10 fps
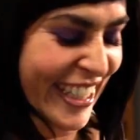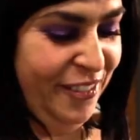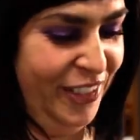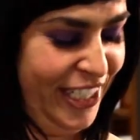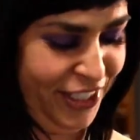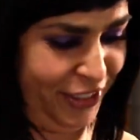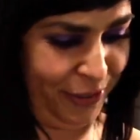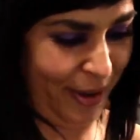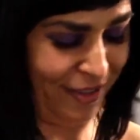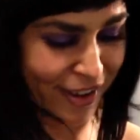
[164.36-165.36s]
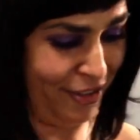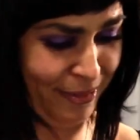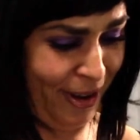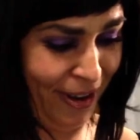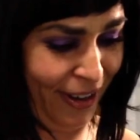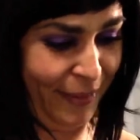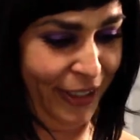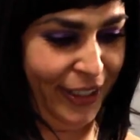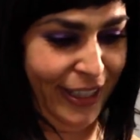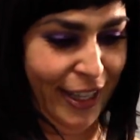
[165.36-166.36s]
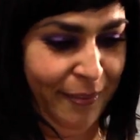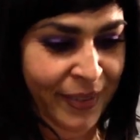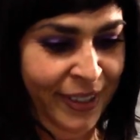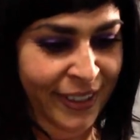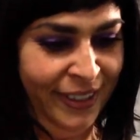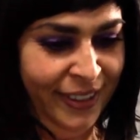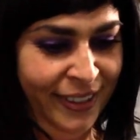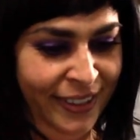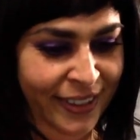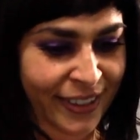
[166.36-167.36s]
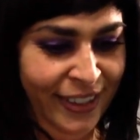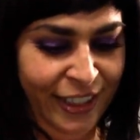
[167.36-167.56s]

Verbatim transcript: the invitations were my favorite part i mean look at them Beautiful.